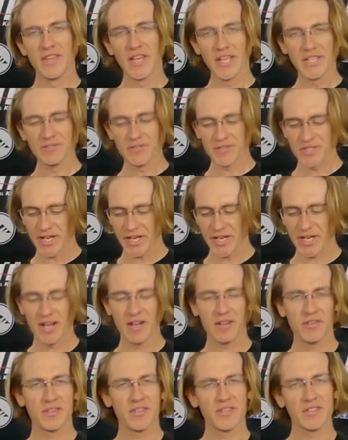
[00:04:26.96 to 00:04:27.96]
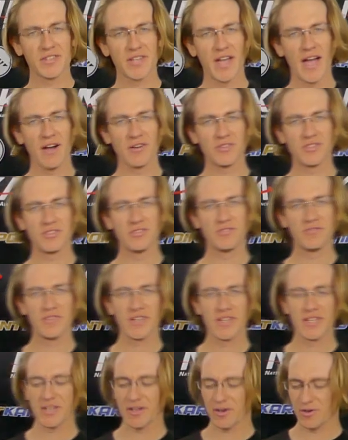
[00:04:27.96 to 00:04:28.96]
Thanks for checking out this how-to
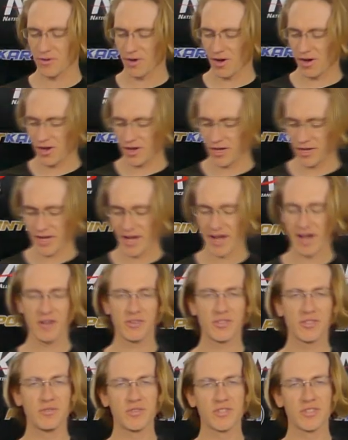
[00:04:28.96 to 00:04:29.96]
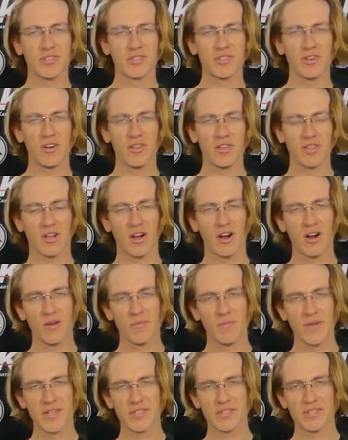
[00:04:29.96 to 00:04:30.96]
video on how to install the
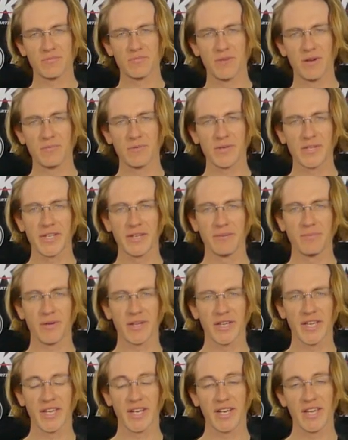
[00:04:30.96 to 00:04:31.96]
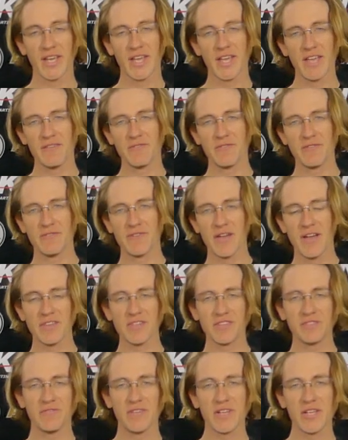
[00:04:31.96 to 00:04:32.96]
Kart Master Bumper Keeper Kit. If you found
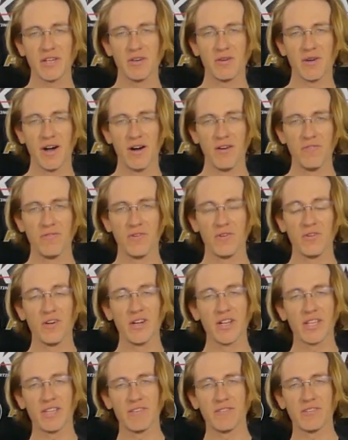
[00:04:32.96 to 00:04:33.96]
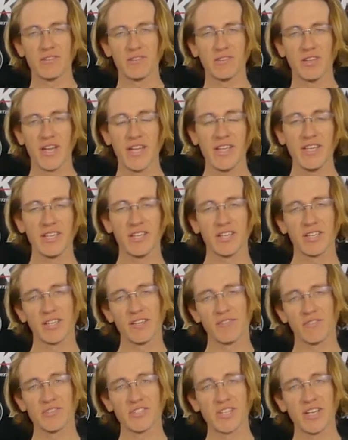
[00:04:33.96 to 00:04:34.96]
this video helpful, give it a like,
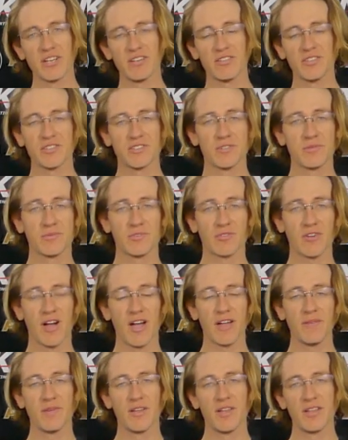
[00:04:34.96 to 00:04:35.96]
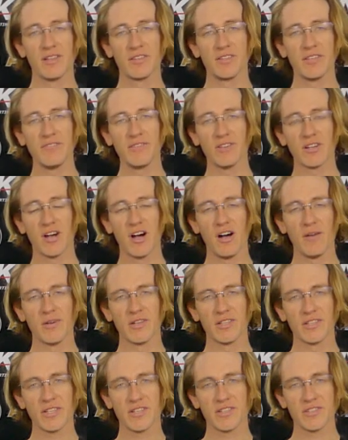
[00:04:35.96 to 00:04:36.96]
give our channel a subscribe, leave a
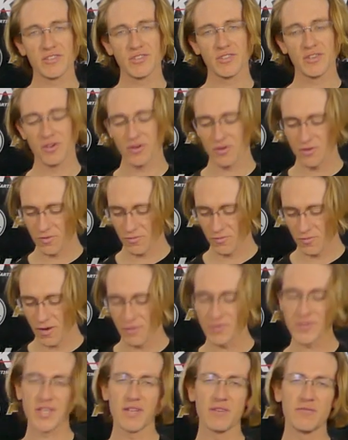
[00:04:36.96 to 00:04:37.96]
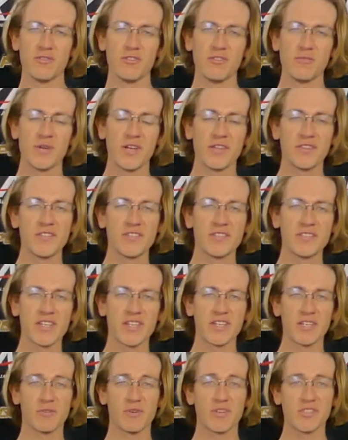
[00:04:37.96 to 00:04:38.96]
comment, let us know what was helpful about this,
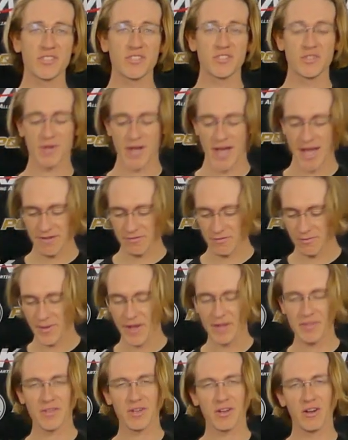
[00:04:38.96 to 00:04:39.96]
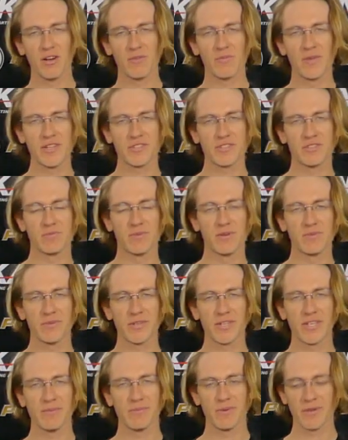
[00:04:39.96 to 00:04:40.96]
any questions you have about the Kart Master Bumper
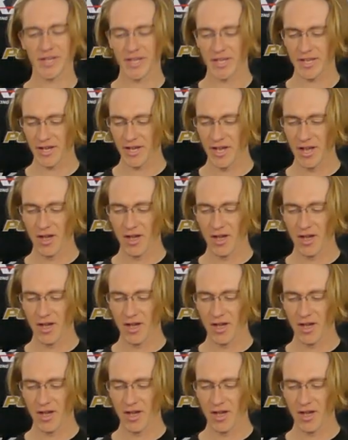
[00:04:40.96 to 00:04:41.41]
Keeper Kit,